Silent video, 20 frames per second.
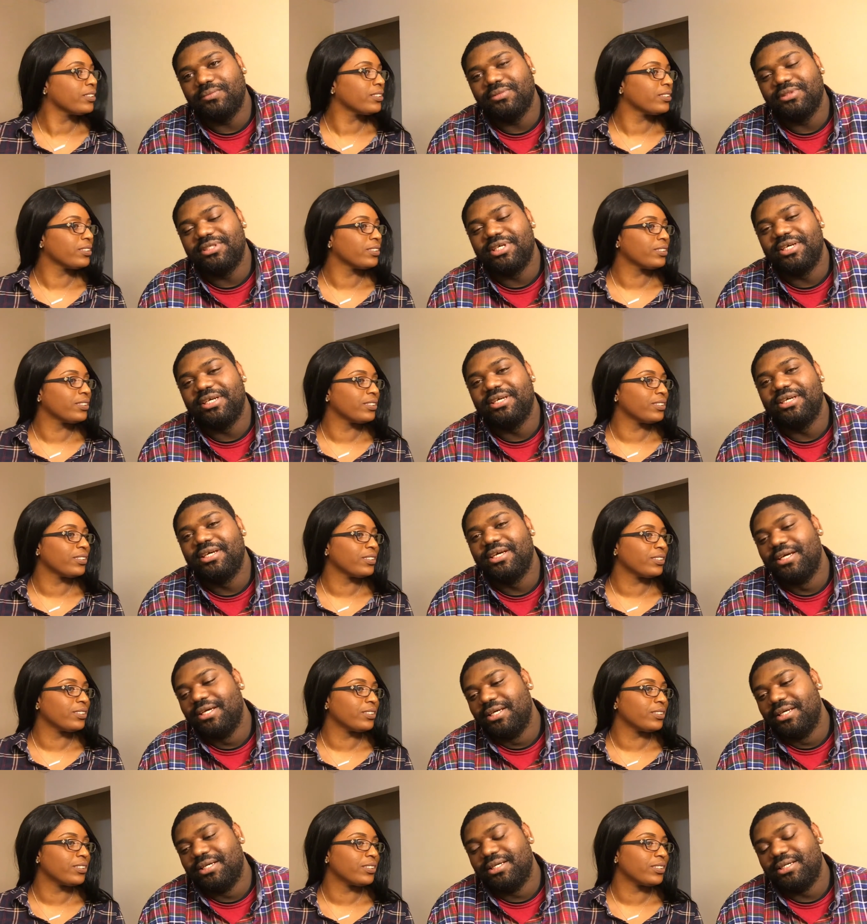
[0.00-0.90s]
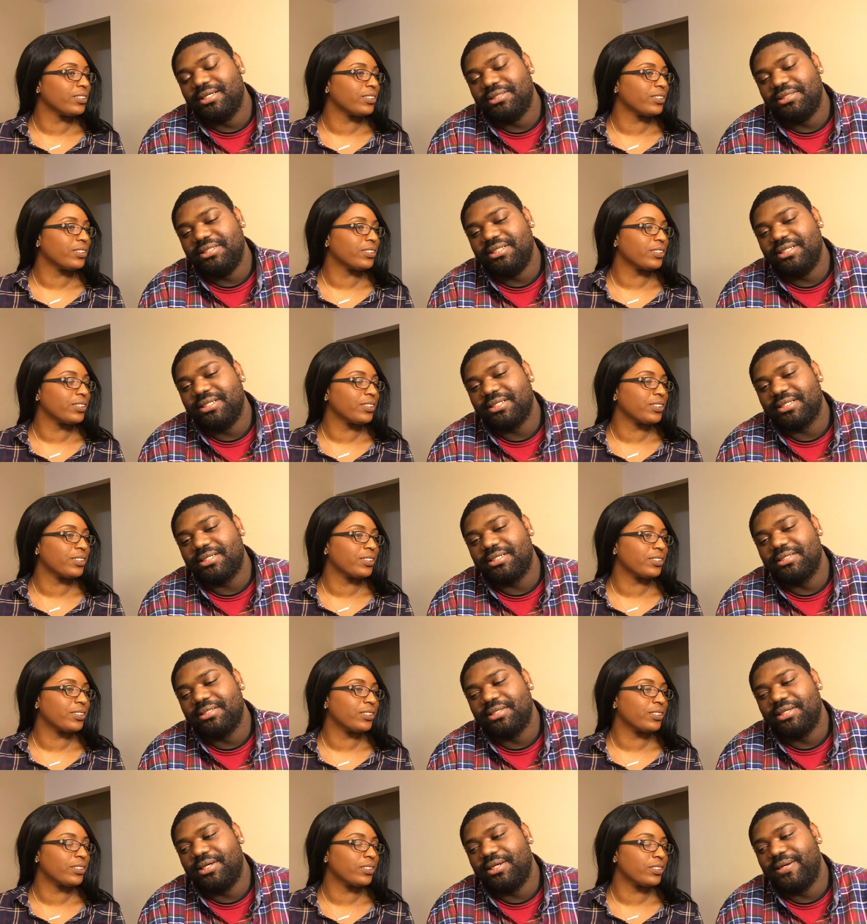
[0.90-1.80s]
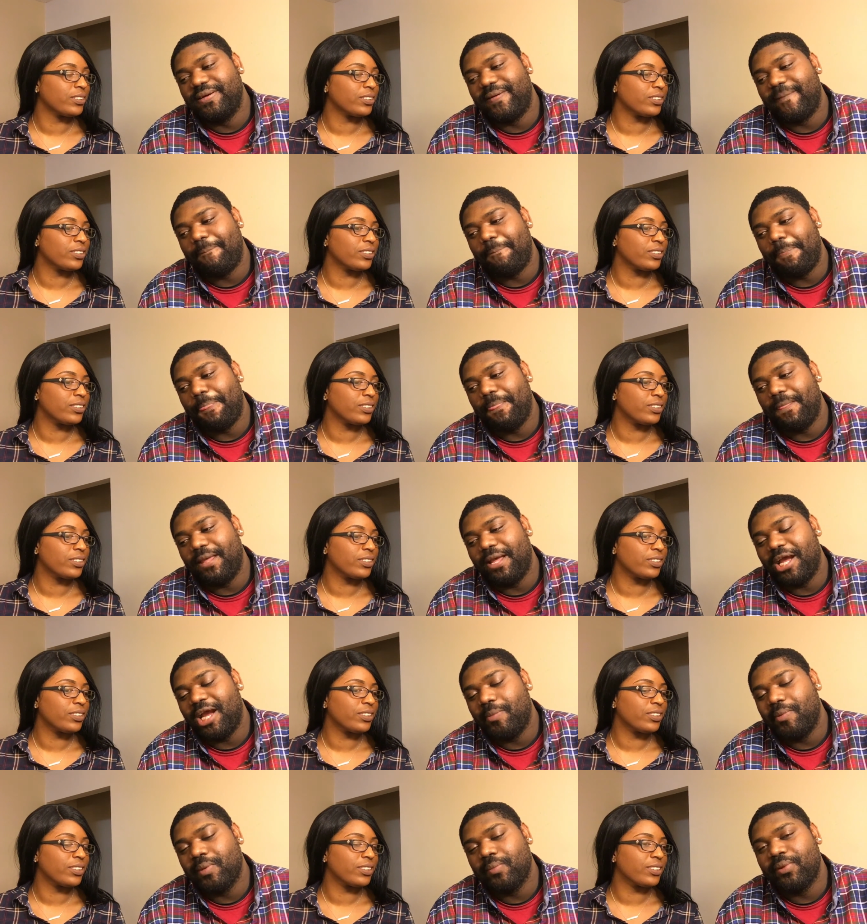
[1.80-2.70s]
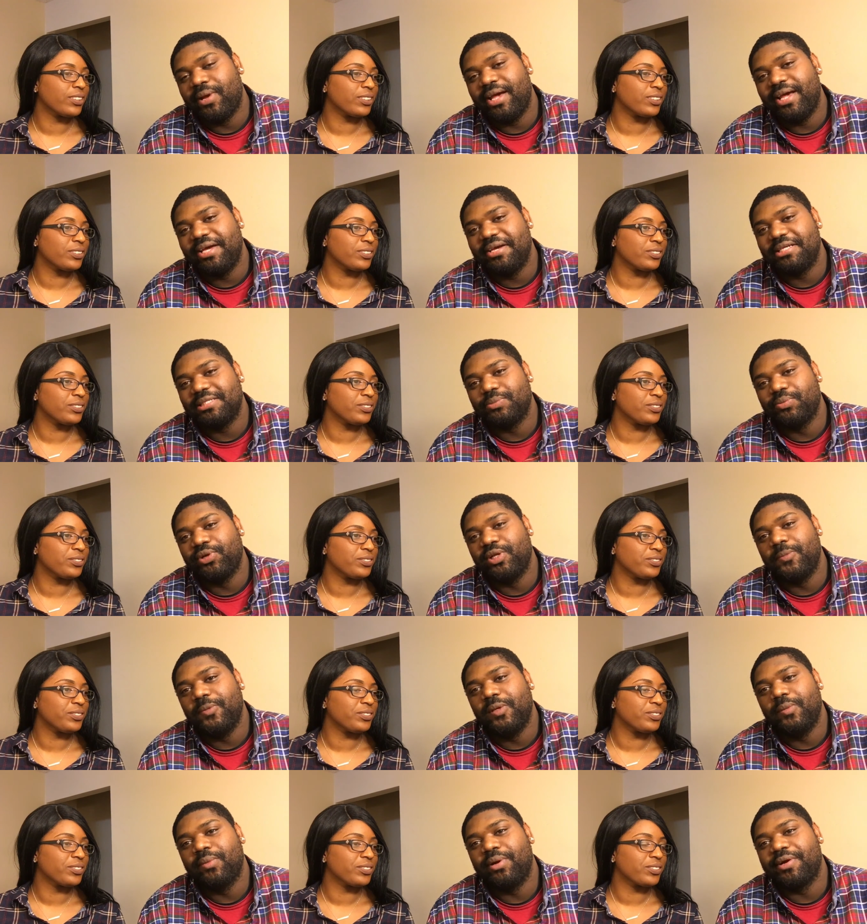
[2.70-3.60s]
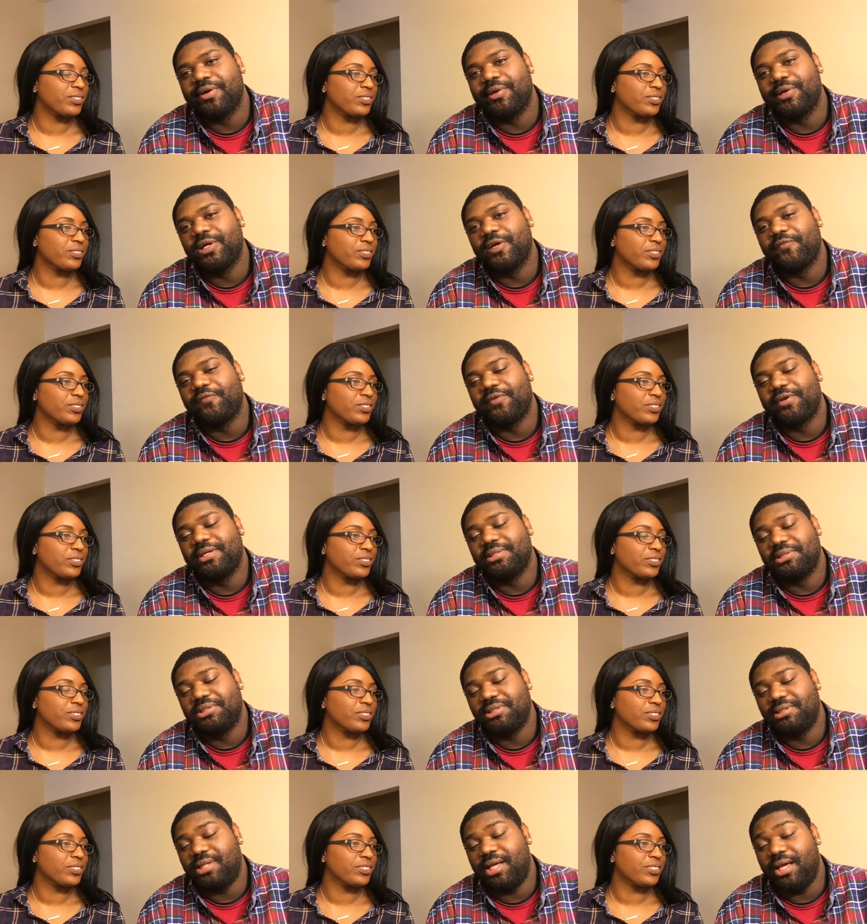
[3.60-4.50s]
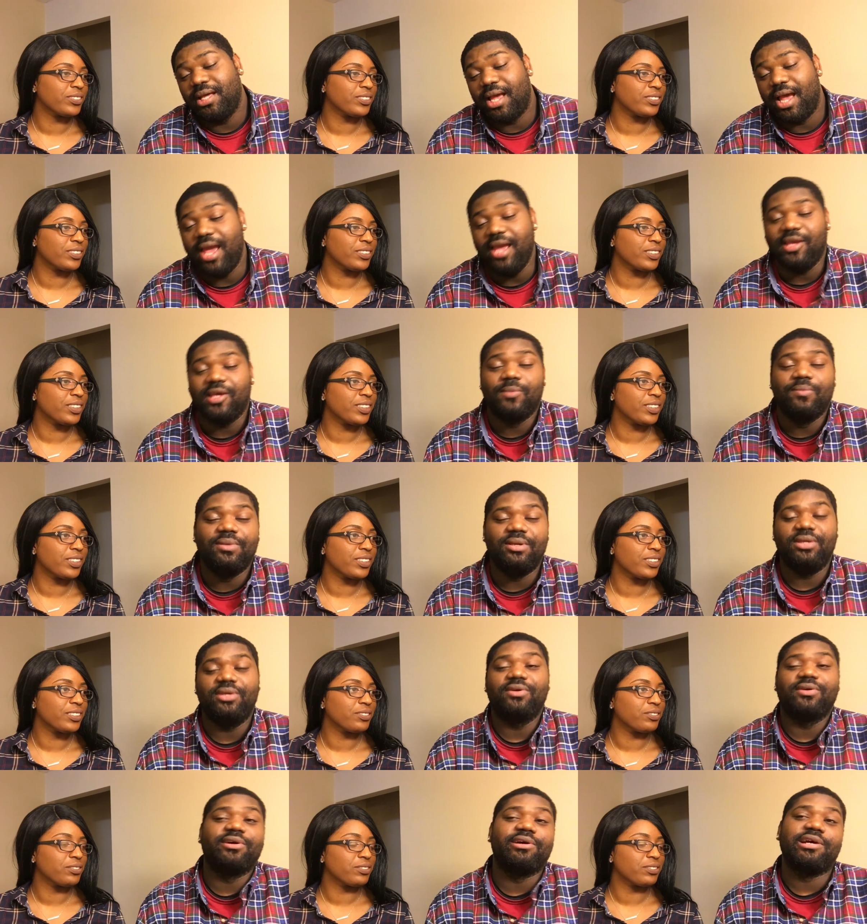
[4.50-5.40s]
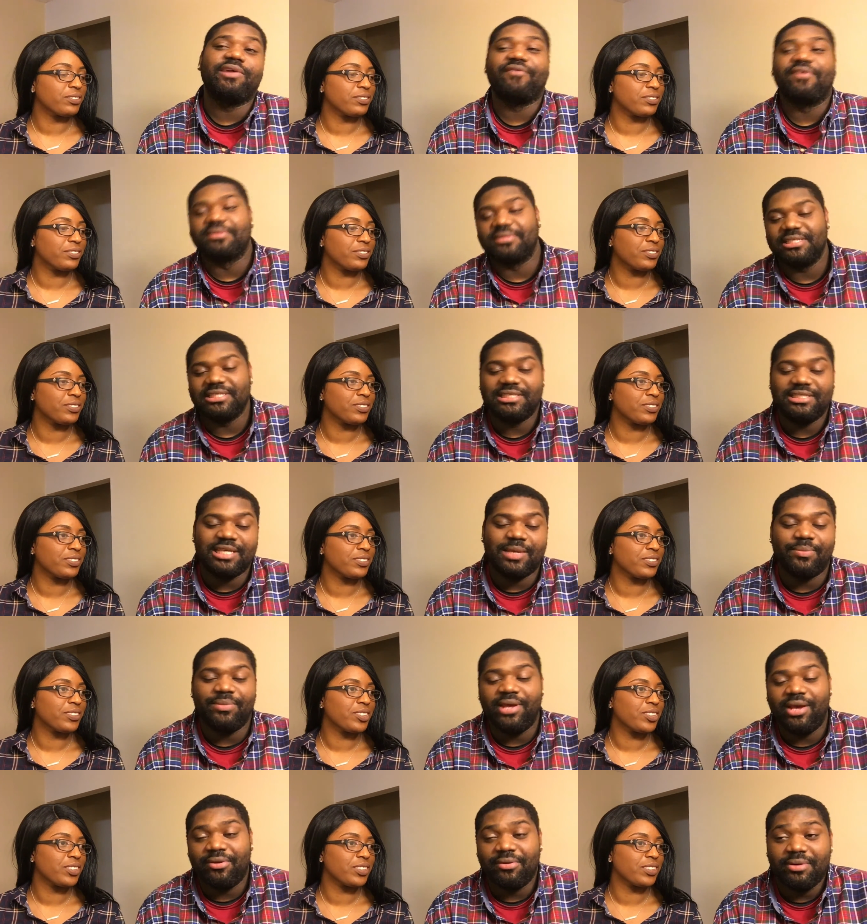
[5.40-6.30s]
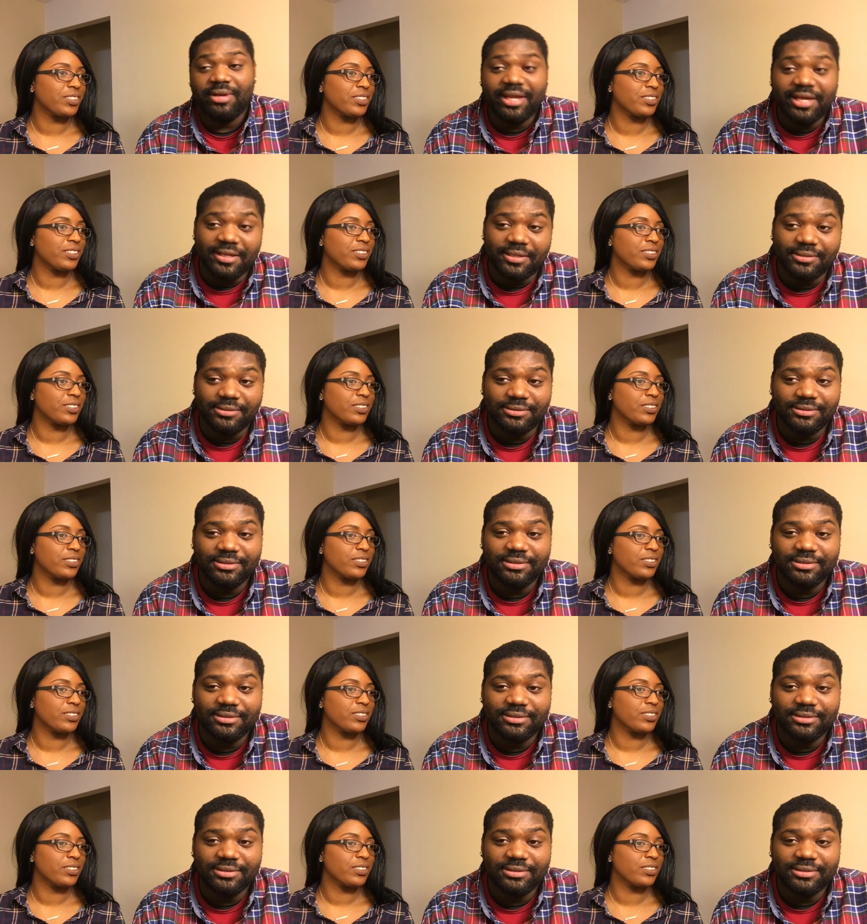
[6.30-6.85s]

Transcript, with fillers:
Speaker 1: Yeah, she, cause uh, I remember I asked Bree to be my girlfriend. She's like, I ain't gonna be your girlfriend until you take me on a date.